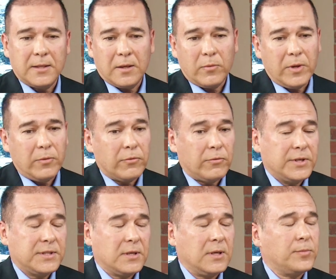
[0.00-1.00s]
Uh, we
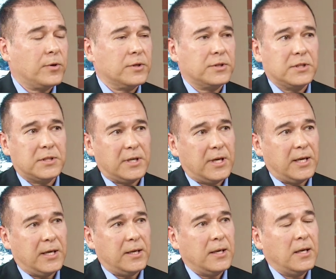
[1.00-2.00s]
recently purchased
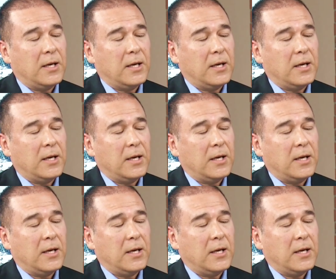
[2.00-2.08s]
a,